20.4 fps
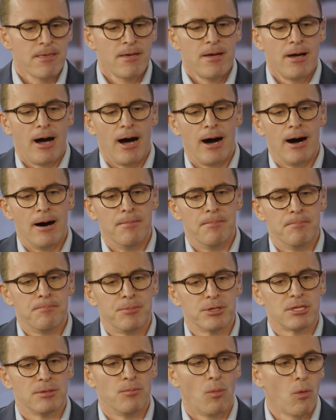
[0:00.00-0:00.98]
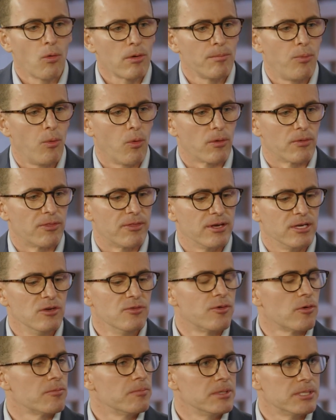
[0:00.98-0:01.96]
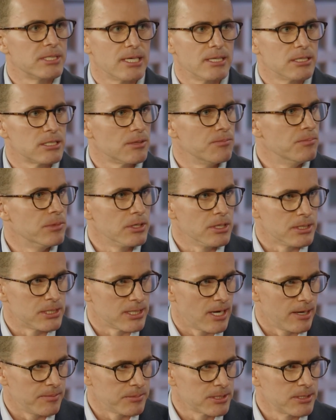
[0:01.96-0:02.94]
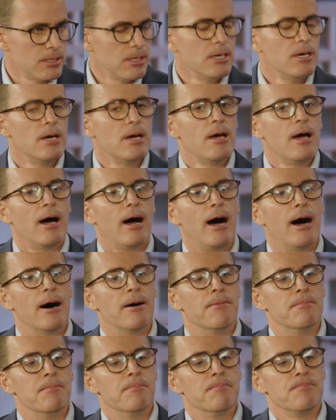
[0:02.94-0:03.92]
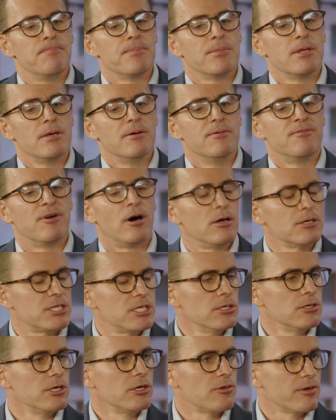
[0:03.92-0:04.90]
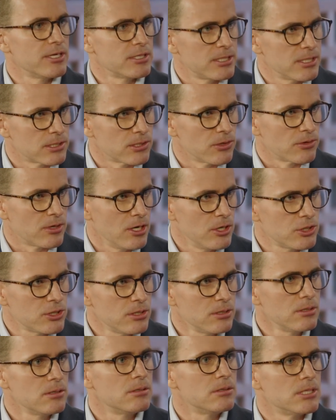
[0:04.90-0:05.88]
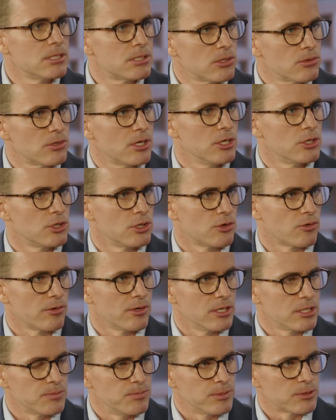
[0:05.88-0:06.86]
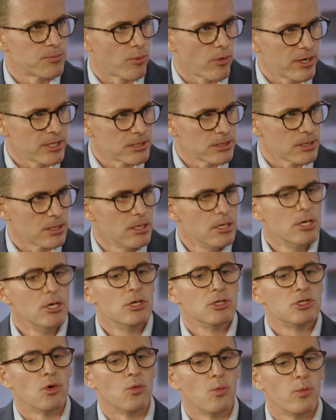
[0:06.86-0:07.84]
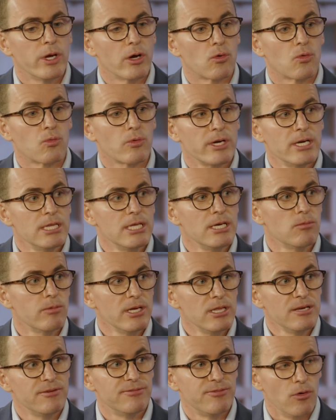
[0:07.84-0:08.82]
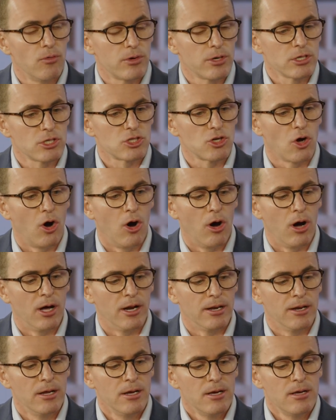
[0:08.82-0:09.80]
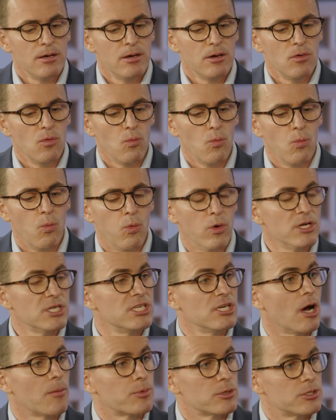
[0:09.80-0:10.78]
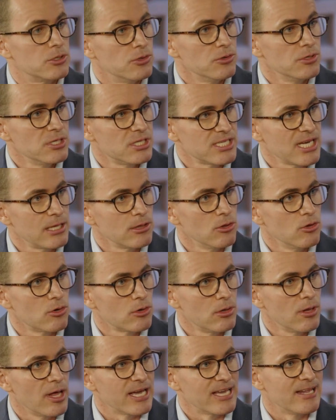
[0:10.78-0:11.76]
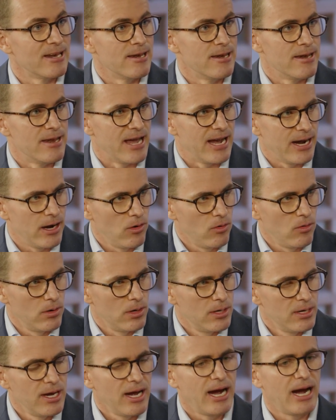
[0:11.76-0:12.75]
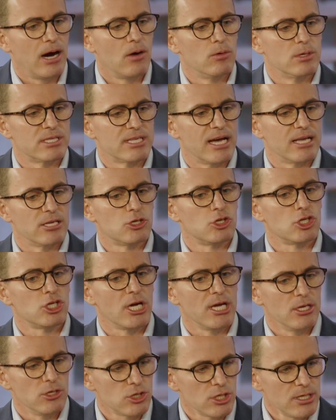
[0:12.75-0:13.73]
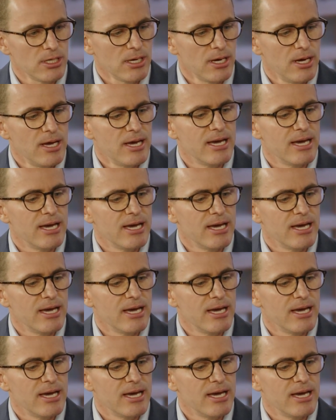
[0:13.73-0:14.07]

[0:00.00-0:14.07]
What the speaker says: But the more important thing, you've heard me say this a million times, volatility creates dislocation. Dislocation creates mispricing. So we are really, really focused on what does the opportunity set look like now? How is that changing?